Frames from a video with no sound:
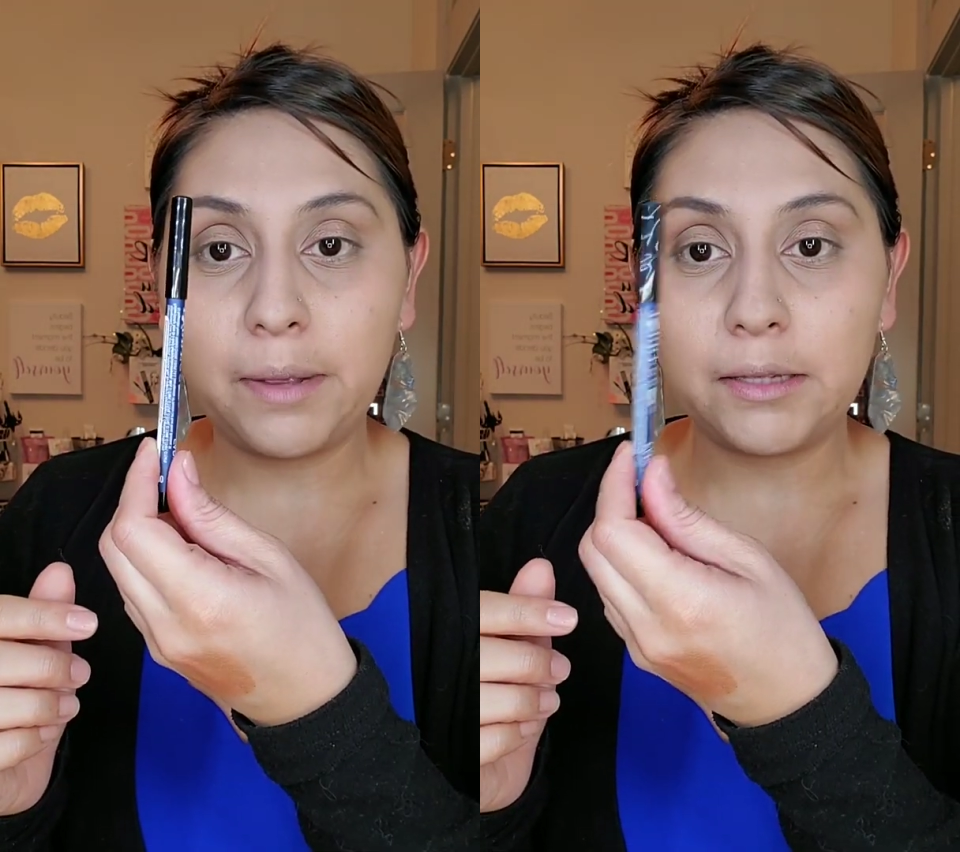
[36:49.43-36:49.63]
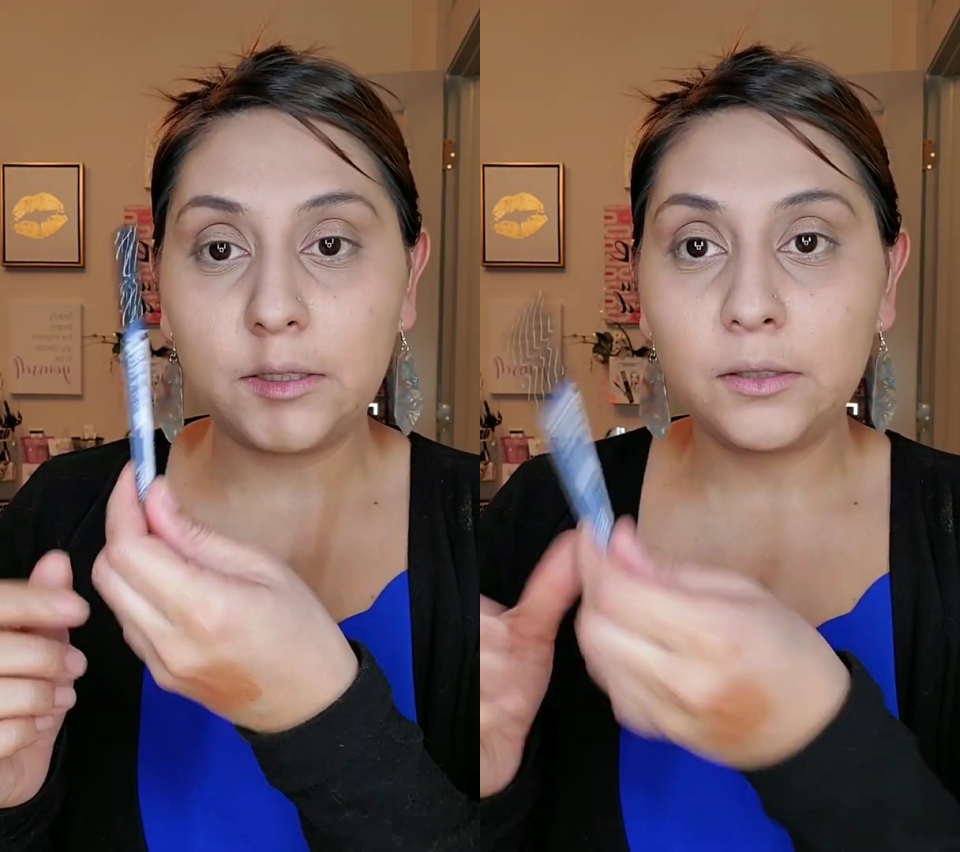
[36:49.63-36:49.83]

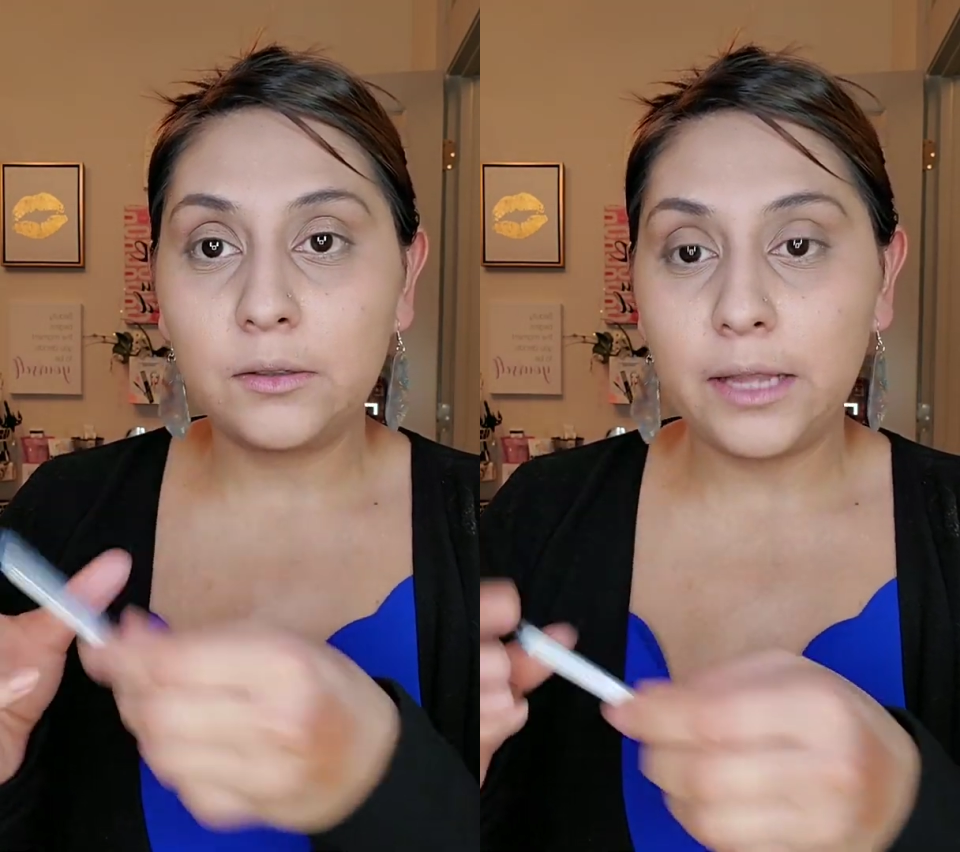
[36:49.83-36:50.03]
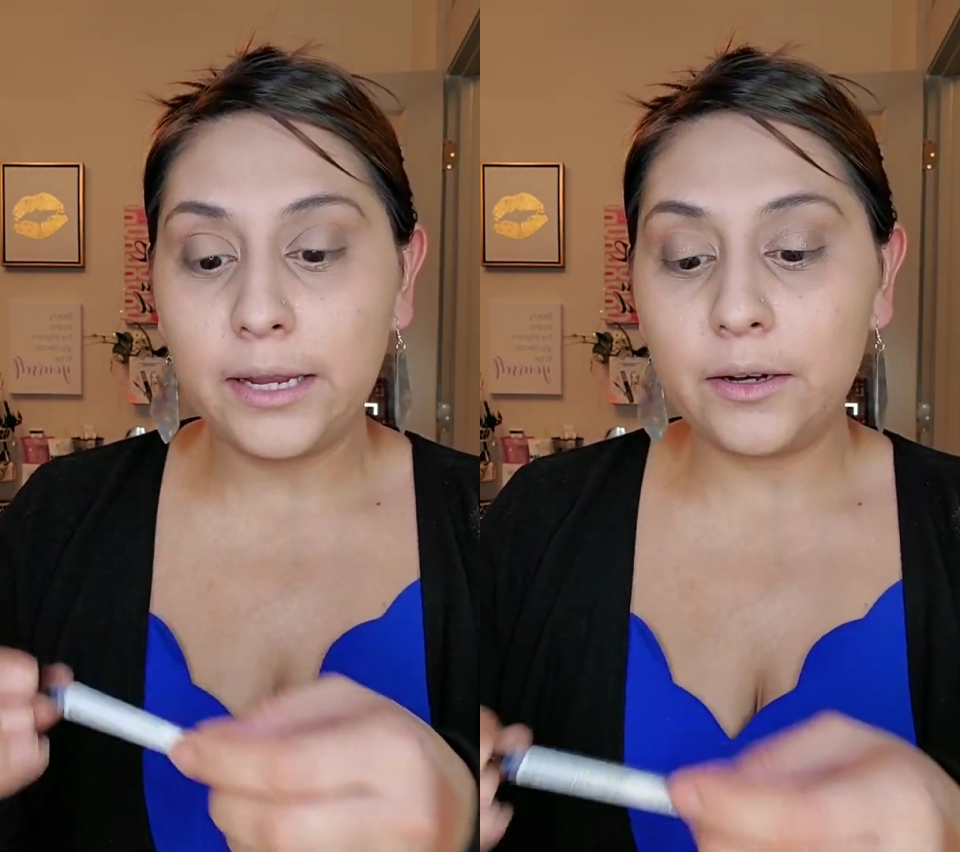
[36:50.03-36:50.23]

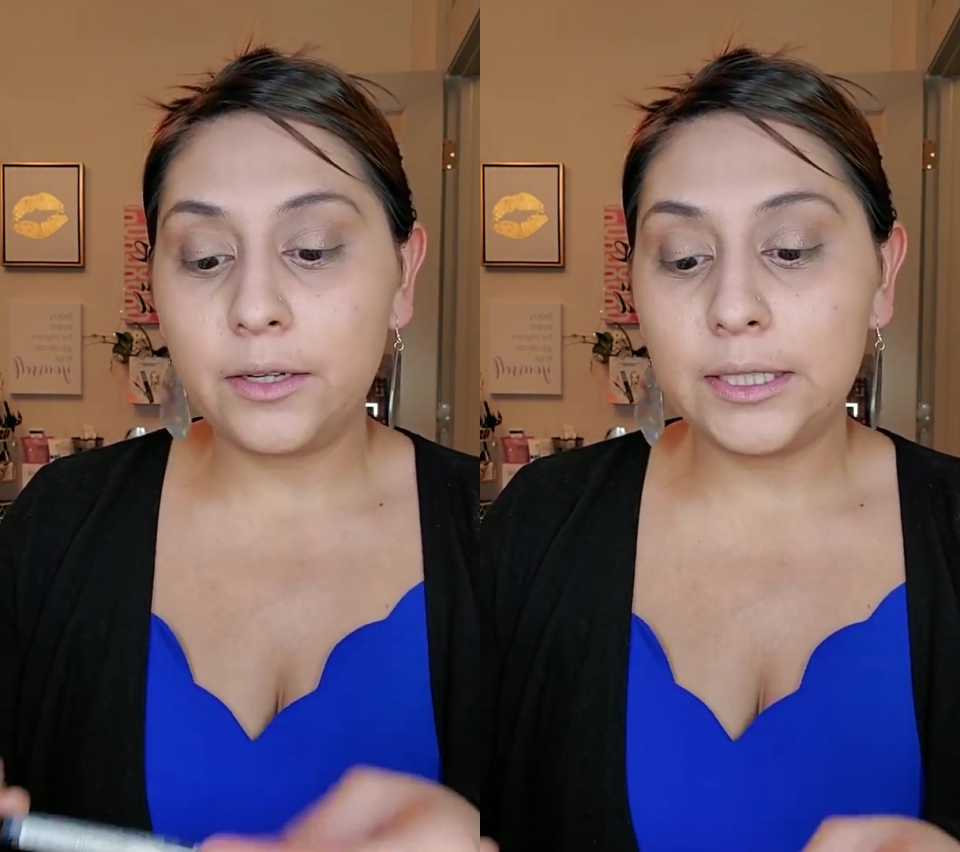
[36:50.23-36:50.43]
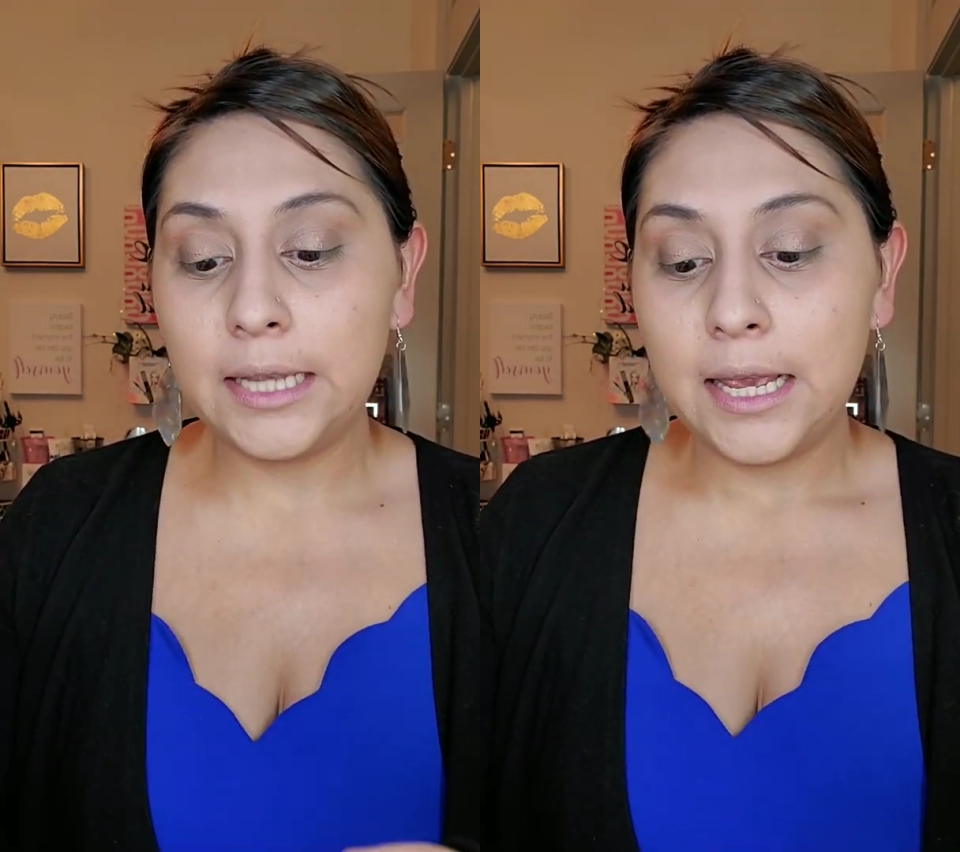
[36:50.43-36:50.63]
pencil
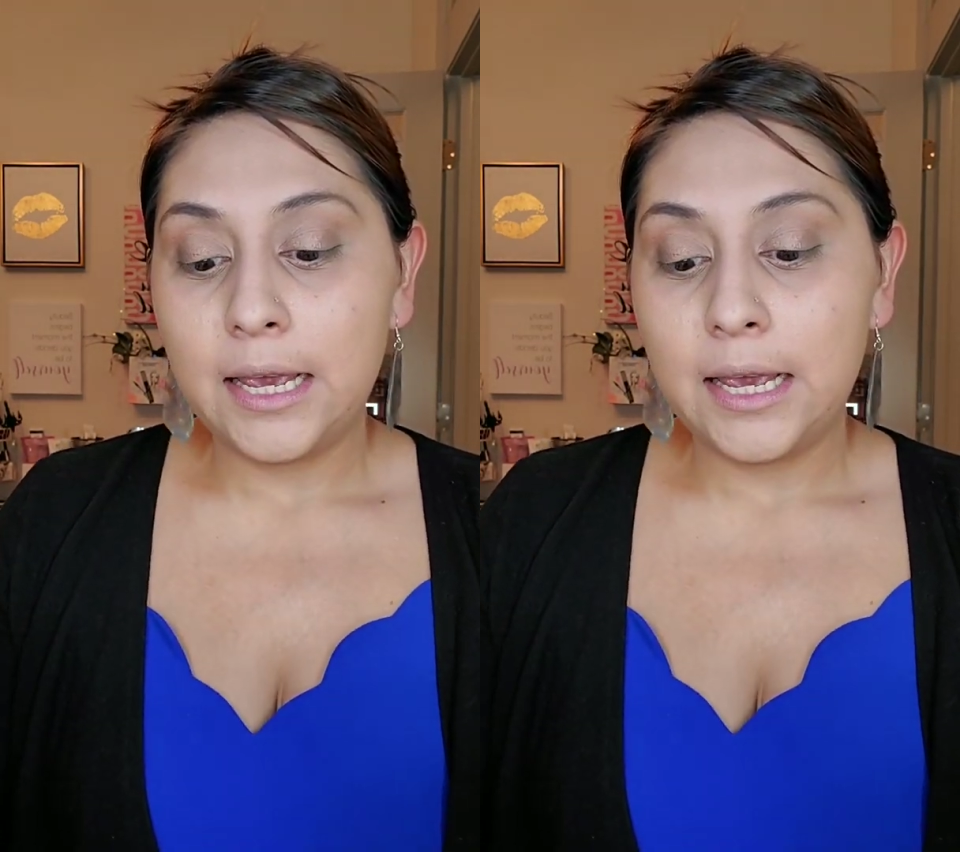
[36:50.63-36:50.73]
liners.